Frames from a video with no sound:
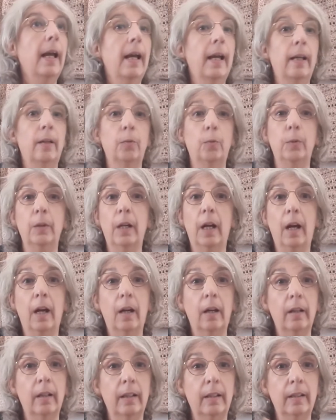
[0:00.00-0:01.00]
and we
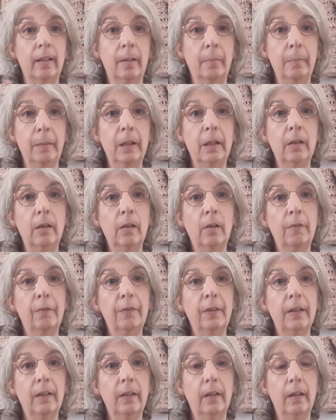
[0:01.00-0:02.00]
are in the middle
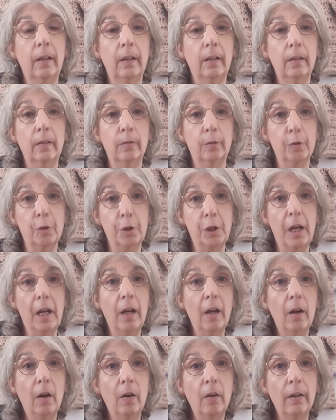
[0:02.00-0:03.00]
of a
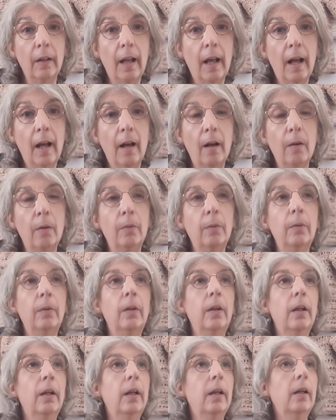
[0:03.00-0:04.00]
crochet along now,
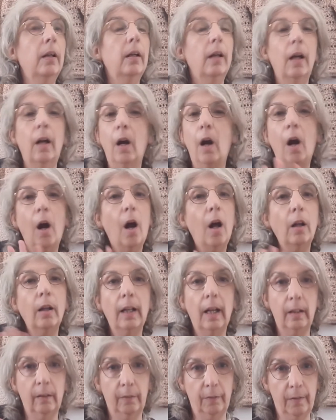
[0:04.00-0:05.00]
all
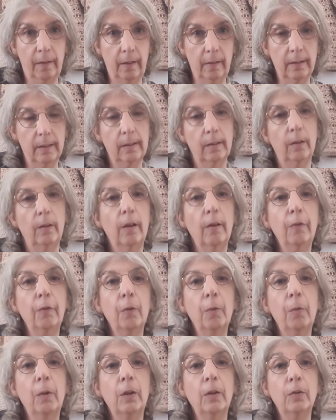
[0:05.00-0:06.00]
kind of things. So if
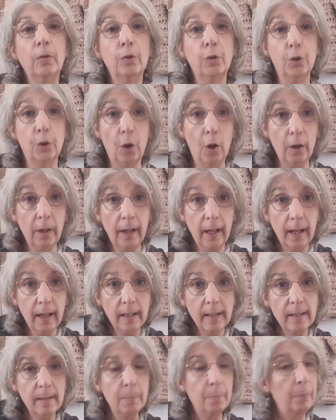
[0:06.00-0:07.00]
you want to join
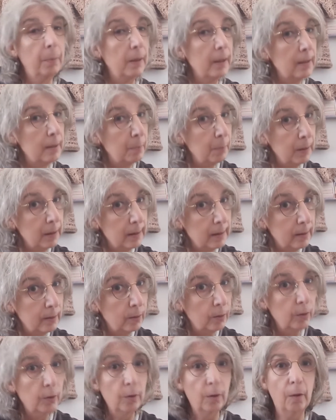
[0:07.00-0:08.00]
us, please
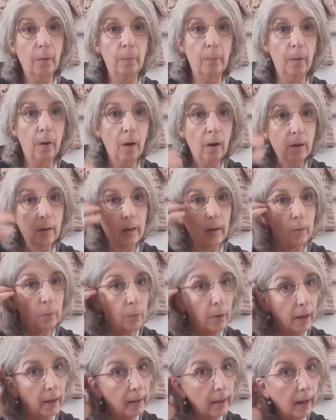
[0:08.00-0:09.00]
do. You're more
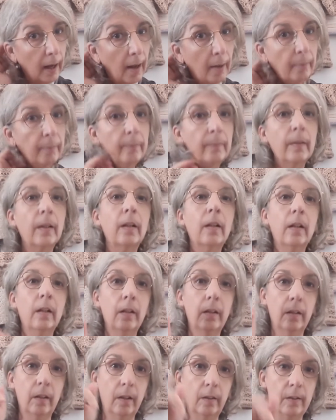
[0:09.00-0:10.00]
than welcome.
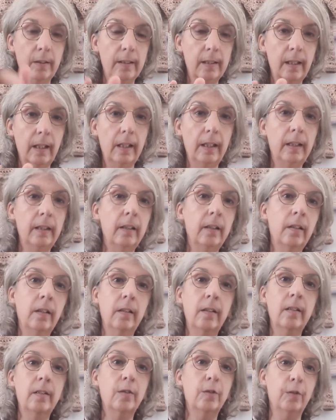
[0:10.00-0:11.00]
There is a link in
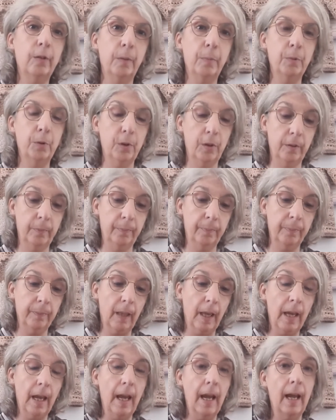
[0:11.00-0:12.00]
the description.
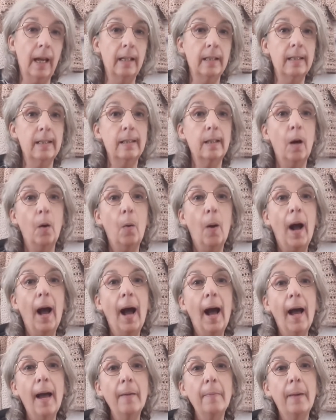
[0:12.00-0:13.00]
And so
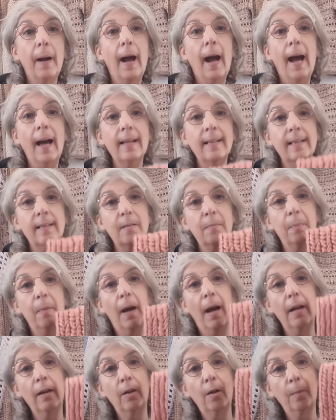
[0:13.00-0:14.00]
I asked
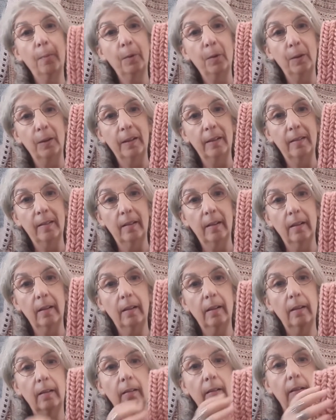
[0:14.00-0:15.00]
my
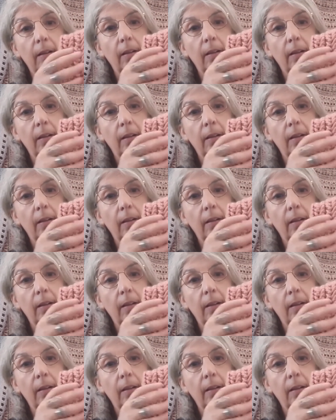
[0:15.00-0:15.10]
community